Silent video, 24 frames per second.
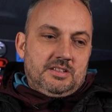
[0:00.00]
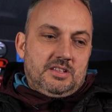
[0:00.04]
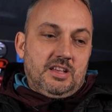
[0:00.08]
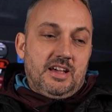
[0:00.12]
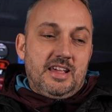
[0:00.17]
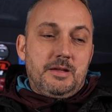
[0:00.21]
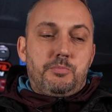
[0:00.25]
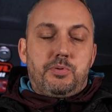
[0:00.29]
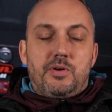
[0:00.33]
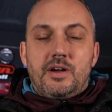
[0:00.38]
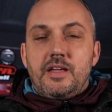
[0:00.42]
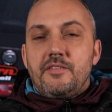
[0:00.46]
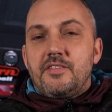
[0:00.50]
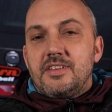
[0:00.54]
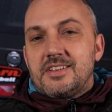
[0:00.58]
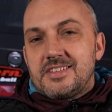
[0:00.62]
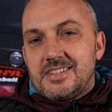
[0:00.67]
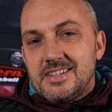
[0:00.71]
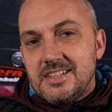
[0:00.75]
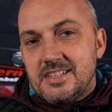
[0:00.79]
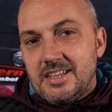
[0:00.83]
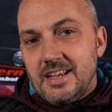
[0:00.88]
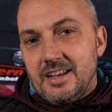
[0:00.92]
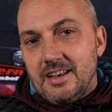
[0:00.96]
that he
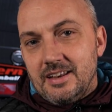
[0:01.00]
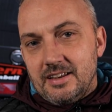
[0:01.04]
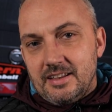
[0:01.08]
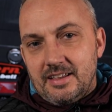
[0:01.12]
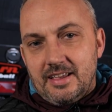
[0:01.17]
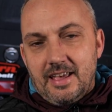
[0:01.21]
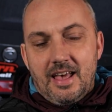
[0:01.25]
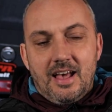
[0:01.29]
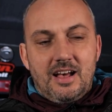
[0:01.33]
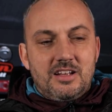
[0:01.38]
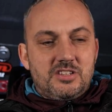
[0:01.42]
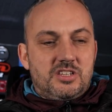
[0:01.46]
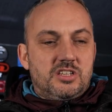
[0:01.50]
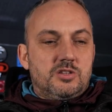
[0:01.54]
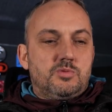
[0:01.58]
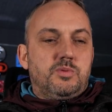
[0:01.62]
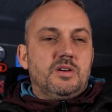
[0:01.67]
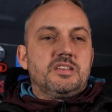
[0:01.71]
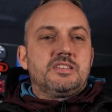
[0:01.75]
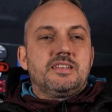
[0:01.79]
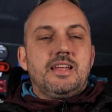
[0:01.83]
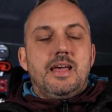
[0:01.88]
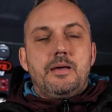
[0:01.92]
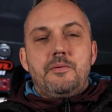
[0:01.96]
previously didn't get us as
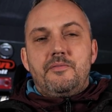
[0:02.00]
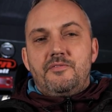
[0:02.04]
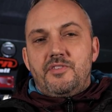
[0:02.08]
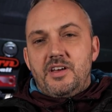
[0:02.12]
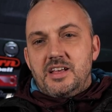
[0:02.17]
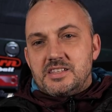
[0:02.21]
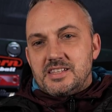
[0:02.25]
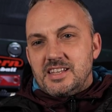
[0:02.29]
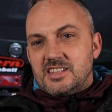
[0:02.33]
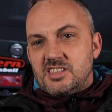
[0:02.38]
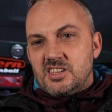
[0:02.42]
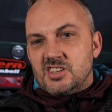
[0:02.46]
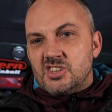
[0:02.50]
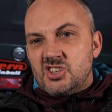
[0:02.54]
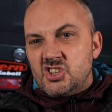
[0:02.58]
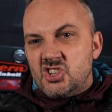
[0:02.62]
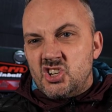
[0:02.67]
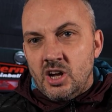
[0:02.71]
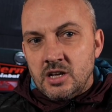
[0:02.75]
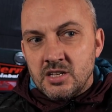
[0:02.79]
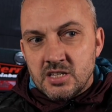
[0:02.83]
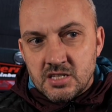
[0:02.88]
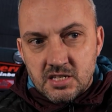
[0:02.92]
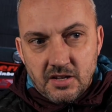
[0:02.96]
West Ham fans had to
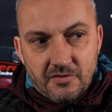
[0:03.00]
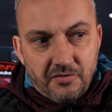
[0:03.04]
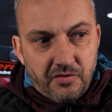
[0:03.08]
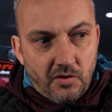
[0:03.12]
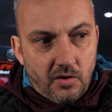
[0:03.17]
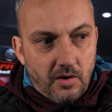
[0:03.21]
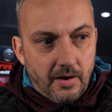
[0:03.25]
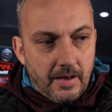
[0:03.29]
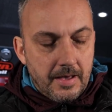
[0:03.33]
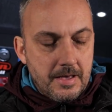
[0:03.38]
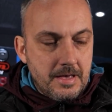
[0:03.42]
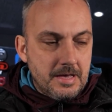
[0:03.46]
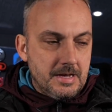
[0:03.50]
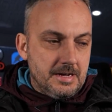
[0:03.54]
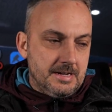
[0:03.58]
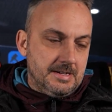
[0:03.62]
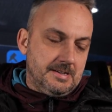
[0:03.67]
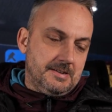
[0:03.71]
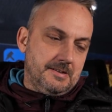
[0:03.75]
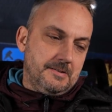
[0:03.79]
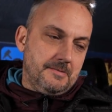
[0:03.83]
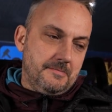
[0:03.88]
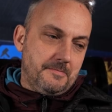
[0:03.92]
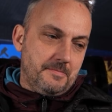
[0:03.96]
justify
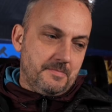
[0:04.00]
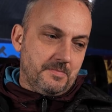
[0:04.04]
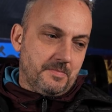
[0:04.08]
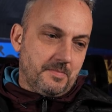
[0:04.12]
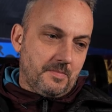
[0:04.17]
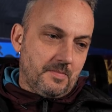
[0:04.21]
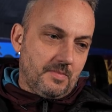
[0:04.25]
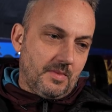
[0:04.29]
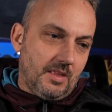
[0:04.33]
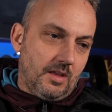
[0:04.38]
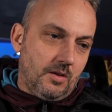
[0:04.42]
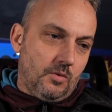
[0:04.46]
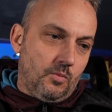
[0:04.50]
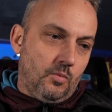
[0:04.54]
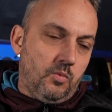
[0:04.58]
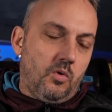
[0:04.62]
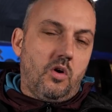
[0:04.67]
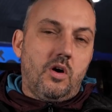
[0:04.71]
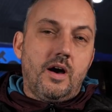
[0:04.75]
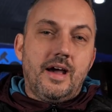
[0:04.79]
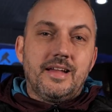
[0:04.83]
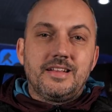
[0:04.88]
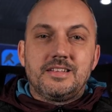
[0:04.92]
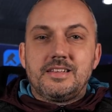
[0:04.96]
um,
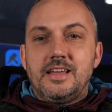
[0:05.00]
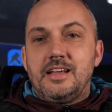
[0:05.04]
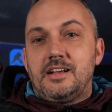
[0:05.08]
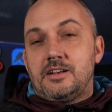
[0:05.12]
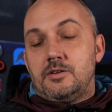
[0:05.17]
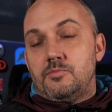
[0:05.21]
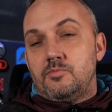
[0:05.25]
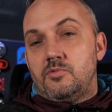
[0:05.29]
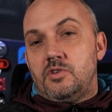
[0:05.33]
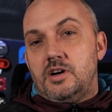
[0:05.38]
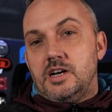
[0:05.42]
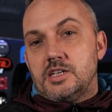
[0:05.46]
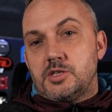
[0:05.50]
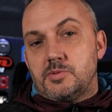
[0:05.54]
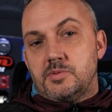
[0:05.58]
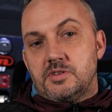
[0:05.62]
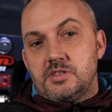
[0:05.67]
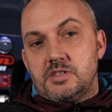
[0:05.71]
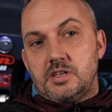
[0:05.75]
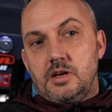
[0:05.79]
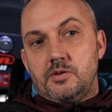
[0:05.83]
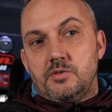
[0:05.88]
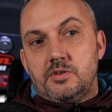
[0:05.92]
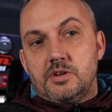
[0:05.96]
why Declan Rice
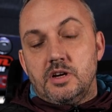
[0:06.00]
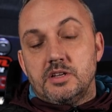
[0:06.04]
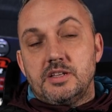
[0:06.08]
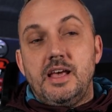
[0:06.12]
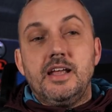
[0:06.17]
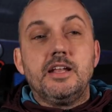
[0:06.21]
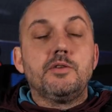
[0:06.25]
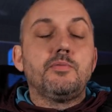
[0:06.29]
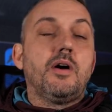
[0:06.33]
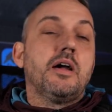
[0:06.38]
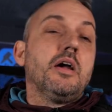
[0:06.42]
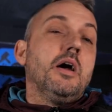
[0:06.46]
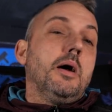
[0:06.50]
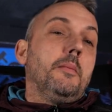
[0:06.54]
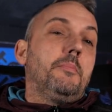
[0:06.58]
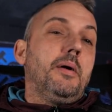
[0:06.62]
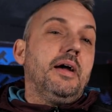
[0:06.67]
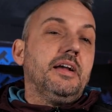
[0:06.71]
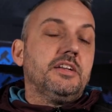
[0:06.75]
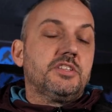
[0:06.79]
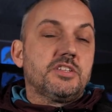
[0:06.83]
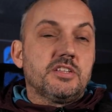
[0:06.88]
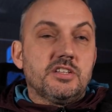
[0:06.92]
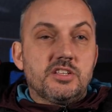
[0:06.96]
was so good. Anyway,
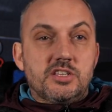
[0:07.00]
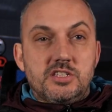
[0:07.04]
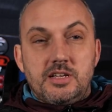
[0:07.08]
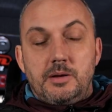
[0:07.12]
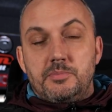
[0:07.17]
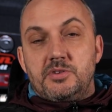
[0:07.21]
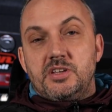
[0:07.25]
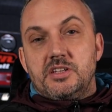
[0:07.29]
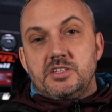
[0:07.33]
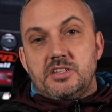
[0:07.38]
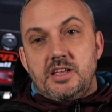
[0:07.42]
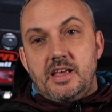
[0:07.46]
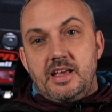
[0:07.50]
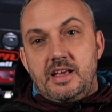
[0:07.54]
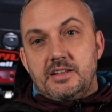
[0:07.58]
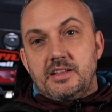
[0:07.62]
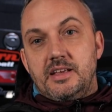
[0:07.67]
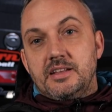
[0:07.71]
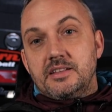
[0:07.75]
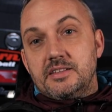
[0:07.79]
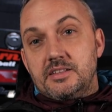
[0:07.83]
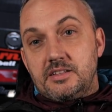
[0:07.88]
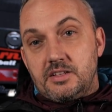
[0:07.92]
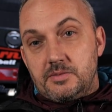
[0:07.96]
back to the subject at hand
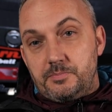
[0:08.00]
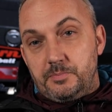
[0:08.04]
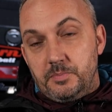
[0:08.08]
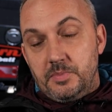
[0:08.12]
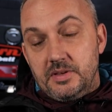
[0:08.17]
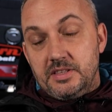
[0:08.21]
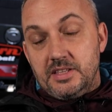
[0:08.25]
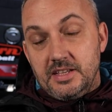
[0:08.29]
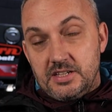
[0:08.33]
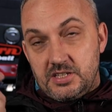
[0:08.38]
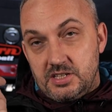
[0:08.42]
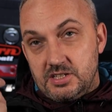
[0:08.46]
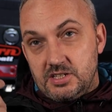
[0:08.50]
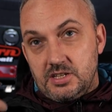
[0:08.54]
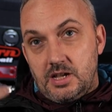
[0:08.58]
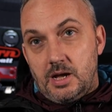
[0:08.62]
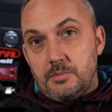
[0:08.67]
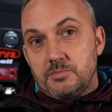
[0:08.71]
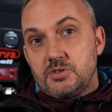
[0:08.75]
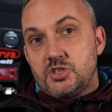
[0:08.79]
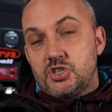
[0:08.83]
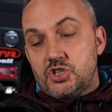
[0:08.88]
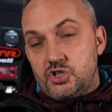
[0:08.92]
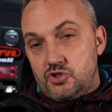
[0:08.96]
and this has
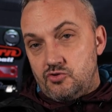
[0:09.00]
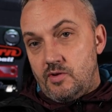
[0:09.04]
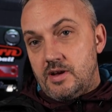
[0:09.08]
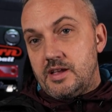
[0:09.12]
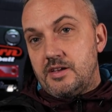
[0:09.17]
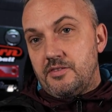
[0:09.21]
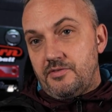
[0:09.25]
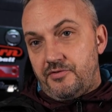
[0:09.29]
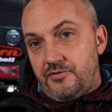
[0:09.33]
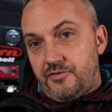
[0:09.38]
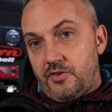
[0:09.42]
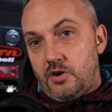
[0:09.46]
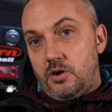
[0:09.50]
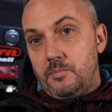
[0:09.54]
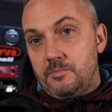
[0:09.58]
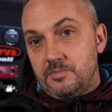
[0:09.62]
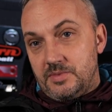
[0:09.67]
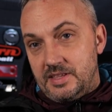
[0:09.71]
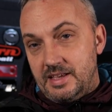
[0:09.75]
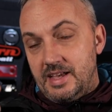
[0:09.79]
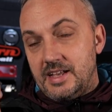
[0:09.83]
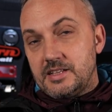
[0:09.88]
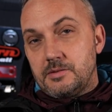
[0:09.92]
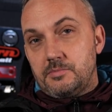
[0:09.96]
come straight
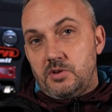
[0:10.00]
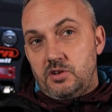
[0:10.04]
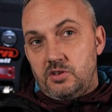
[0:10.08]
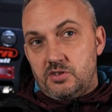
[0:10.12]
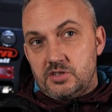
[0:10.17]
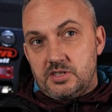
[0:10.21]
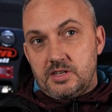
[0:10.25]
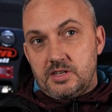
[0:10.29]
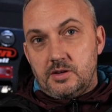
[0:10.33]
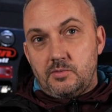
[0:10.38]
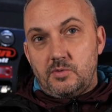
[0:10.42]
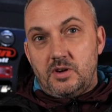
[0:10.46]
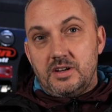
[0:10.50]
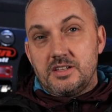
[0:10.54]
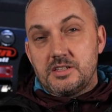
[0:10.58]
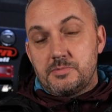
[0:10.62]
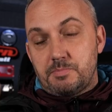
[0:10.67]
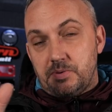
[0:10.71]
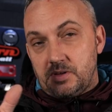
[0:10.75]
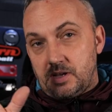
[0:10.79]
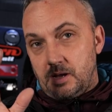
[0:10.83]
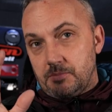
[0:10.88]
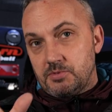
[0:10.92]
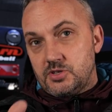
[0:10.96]
from the Adam Hložek one, has
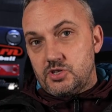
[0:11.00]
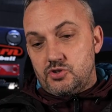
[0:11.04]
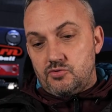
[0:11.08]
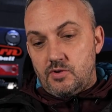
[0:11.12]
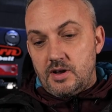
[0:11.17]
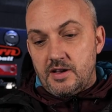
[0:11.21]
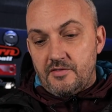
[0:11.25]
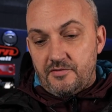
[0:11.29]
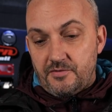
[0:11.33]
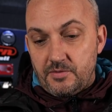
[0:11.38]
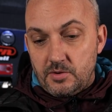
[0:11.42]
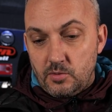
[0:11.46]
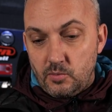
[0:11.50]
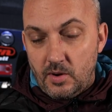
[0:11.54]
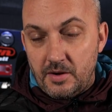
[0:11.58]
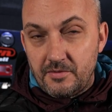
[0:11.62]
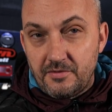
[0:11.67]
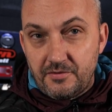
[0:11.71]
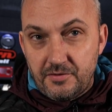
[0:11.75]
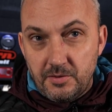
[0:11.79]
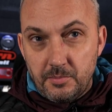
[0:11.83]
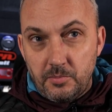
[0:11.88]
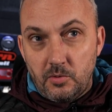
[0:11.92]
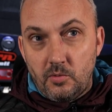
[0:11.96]
come straight from the One
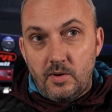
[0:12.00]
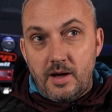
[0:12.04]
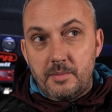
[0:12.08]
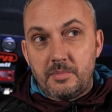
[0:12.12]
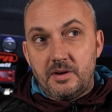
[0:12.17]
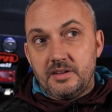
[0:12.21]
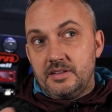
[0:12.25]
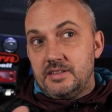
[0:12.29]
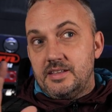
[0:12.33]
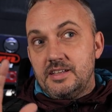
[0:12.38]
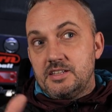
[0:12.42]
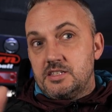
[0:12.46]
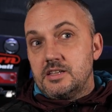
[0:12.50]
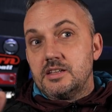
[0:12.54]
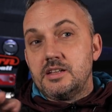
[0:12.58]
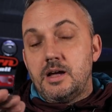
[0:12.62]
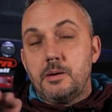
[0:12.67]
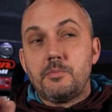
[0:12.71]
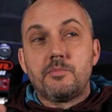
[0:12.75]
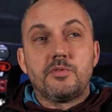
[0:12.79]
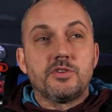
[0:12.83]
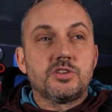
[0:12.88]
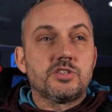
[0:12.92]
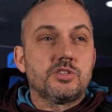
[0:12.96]
Football app, and there's a
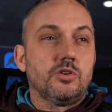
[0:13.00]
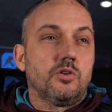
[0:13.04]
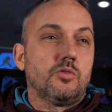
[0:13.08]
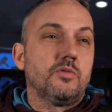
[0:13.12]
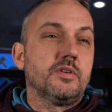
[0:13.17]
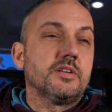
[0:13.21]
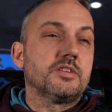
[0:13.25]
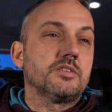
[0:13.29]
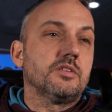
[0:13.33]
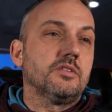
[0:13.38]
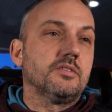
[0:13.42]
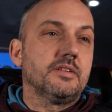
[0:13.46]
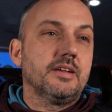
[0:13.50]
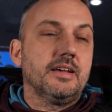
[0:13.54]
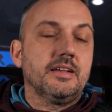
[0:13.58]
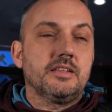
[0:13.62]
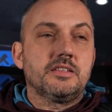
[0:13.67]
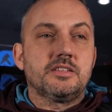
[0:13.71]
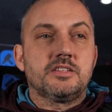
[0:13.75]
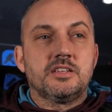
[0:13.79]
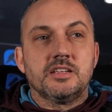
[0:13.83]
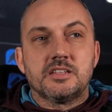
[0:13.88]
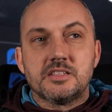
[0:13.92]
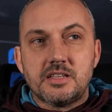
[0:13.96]
number of stories on there
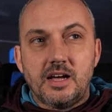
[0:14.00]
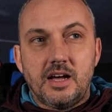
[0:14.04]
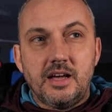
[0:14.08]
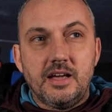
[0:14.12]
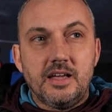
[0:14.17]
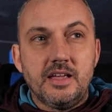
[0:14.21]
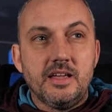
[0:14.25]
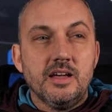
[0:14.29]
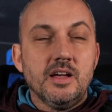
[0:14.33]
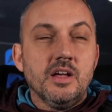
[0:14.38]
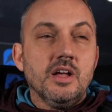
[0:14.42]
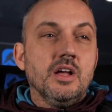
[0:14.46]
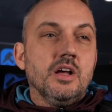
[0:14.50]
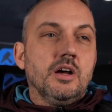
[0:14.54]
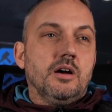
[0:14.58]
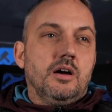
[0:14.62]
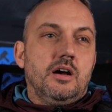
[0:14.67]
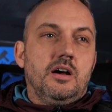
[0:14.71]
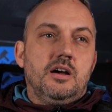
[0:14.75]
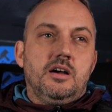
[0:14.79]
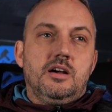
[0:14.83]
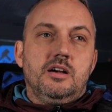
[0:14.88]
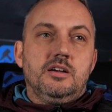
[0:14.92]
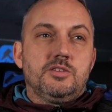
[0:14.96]
today.
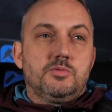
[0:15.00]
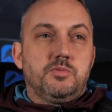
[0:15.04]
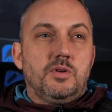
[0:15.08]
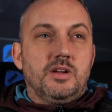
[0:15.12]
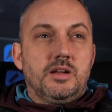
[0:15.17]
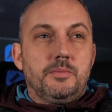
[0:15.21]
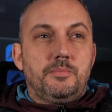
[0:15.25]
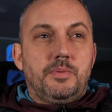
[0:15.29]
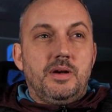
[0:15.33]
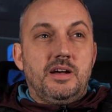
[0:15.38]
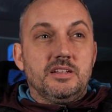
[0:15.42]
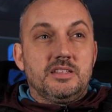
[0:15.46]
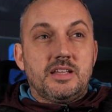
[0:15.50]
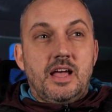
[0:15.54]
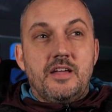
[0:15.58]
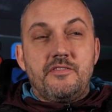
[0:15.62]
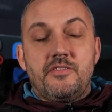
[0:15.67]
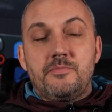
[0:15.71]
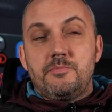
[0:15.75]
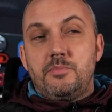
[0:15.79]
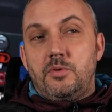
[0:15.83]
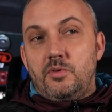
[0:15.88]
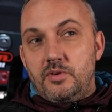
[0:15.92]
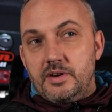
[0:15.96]
Uh, there's one about
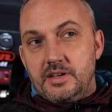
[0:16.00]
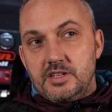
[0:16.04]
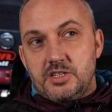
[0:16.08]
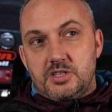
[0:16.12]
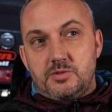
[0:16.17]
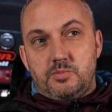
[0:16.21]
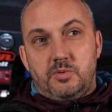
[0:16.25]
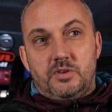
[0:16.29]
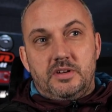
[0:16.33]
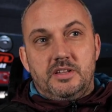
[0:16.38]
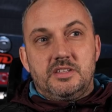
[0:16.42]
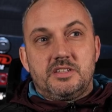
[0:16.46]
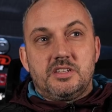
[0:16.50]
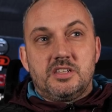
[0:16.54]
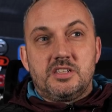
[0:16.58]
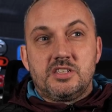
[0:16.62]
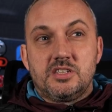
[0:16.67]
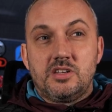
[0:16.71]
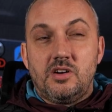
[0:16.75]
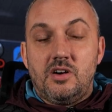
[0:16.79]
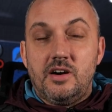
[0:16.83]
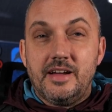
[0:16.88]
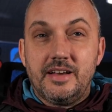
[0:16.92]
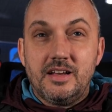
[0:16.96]
David Moyes wanting to
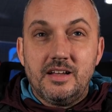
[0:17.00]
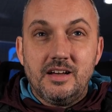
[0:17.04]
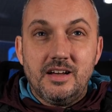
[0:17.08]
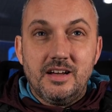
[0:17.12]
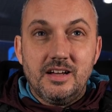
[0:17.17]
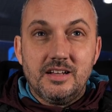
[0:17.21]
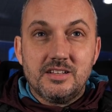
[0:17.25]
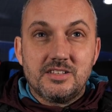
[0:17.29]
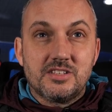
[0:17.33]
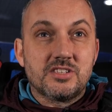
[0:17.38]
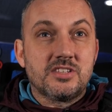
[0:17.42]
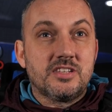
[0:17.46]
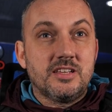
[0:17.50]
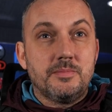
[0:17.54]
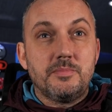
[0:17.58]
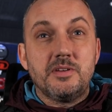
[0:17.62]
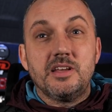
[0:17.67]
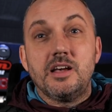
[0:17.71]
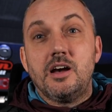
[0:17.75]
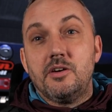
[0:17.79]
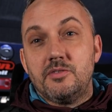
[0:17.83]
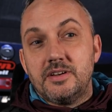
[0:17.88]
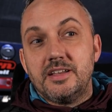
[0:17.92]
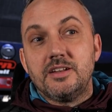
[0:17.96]
sign uh,
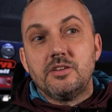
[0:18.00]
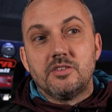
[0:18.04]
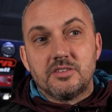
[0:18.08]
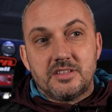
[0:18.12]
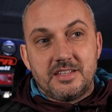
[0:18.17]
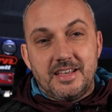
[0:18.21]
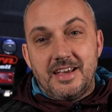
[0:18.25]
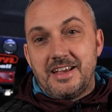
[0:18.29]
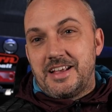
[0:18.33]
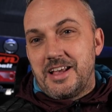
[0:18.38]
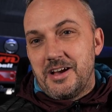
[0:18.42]
Simeone, not Diego